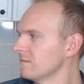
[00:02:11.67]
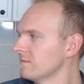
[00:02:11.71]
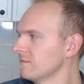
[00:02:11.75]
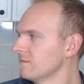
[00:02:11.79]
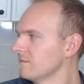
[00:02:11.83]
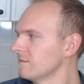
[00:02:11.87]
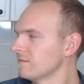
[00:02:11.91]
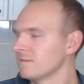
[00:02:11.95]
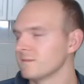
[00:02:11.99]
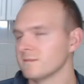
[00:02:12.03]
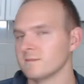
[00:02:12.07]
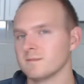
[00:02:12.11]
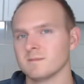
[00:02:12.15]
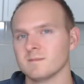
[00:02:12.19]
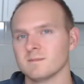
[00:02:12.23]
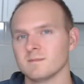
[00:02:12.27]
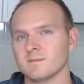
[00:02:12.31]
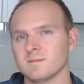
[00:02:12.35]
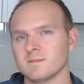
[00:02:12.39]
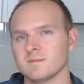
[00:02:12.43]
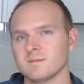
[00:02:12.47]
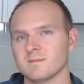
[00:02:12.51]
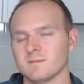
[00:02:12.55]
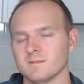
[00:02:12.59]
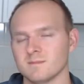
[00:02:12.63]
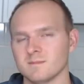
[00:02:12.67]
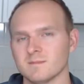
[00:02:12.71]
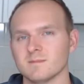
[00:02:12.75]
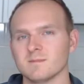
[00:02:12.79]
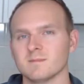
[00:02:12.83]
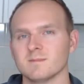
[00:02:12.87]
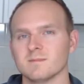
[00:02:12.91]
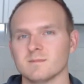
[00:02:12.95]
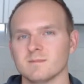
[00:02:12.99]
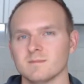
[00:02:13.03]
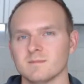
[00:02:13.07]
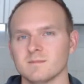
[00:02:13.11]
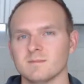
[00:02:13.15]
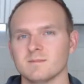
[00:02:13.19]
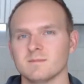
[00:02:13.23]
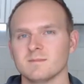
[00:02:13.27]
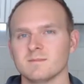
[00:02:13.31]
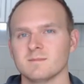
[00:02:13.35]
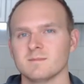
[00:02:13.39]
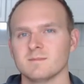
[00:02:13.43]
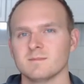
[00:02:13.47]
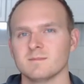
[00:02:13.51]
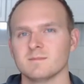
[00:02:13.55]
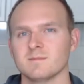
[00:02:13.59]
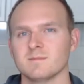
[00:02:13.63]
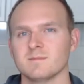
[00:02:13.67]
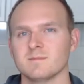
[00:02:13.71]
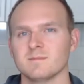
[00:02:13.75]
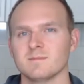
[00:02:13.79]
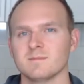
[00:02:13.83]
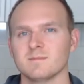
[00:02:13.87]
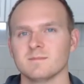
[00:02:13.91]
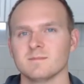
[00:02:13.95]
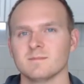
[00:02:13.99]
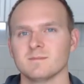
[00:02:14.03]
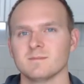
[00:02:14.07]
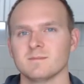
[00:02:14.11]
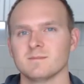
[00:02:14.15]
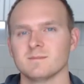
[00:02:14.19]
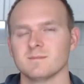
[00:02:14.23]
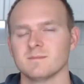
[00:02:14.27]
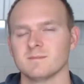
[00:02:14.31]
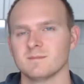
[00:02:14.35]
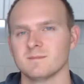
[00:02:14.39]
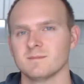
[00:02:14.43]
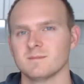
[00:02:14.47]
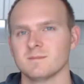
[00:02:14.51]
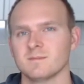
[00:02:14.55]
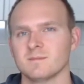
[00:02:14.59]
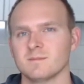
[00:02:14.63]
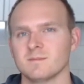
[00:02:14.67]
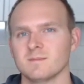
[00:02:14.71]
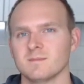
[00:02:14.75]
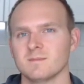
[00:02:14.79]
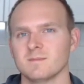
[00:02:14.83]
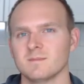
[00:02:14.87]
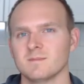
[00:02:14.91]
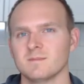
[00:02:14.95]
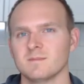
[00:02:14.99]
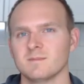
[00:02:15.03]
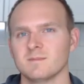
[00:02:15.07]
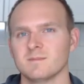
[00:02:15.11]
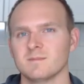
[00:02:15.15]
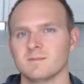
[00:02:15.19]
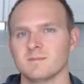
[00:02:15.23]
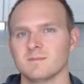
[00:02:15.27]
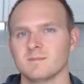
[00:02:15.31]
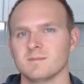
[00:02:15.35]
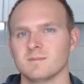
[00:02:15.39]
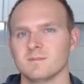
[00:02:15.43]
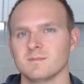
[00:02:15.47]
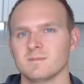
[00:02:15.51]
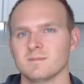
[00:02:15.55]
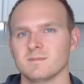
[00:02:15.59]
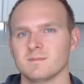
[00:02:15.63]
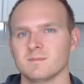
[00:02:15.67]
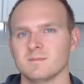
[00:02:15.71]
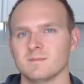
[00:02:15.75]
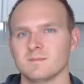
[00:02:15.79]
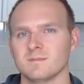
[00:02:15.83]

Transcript: (not speaking)